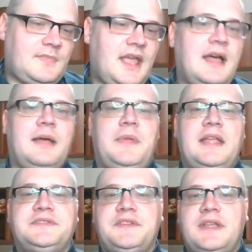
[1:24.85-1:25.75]

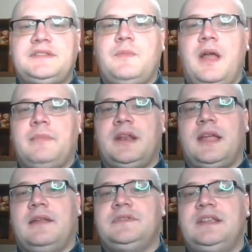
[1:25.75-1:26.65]
And so that's why I'm going to
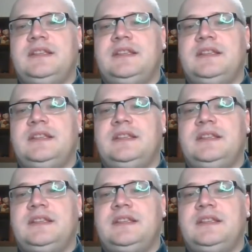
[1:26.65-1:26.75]
kind of